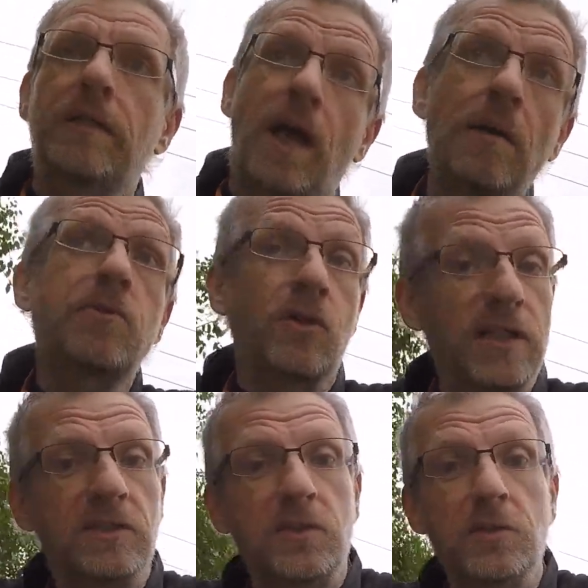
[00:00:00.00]
And I'm
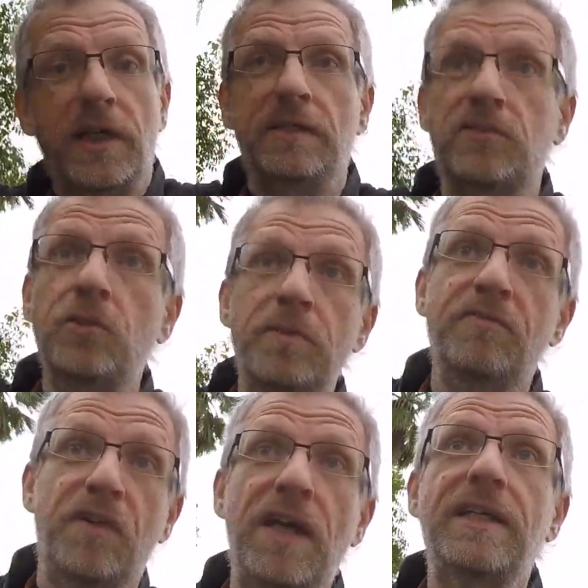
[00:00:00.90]
trying to do that, to be
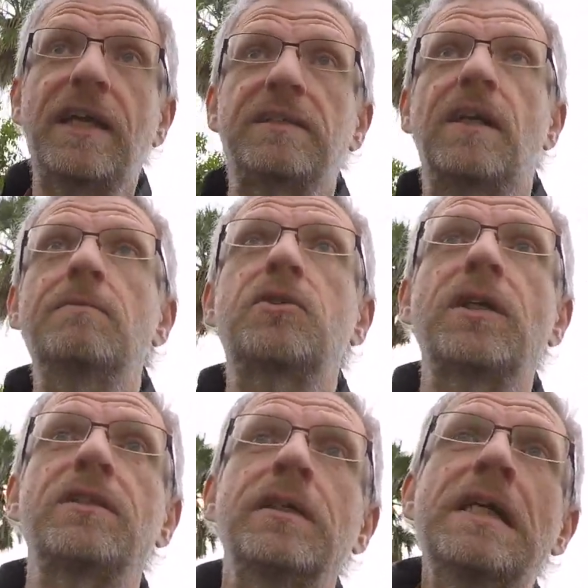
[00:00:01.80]
fair. Yes, I'm
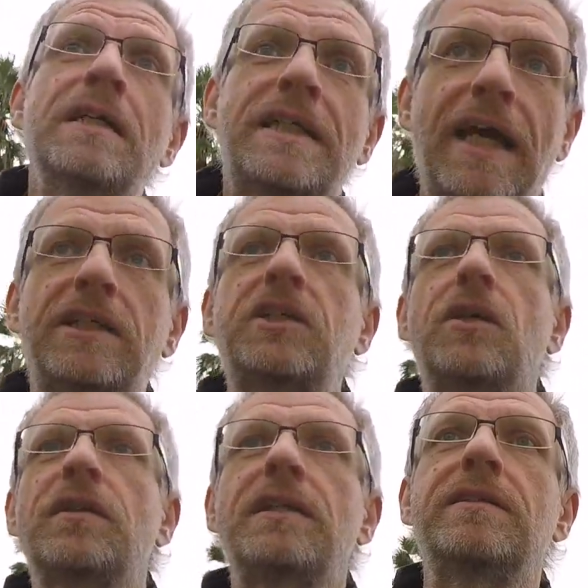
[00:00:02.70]
trying to cash
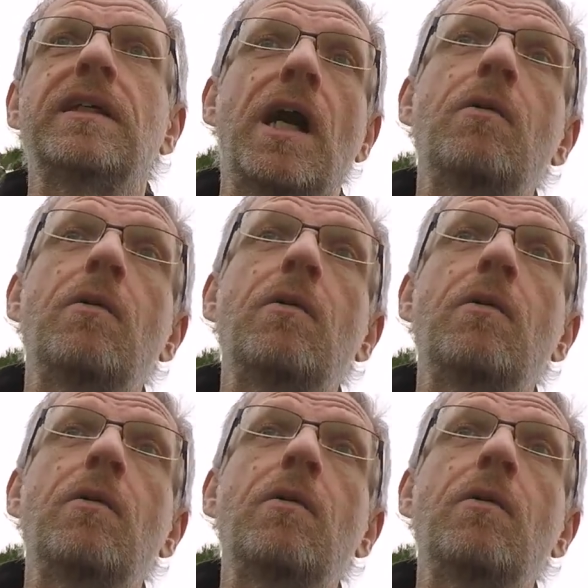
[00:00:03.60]
in on that deal.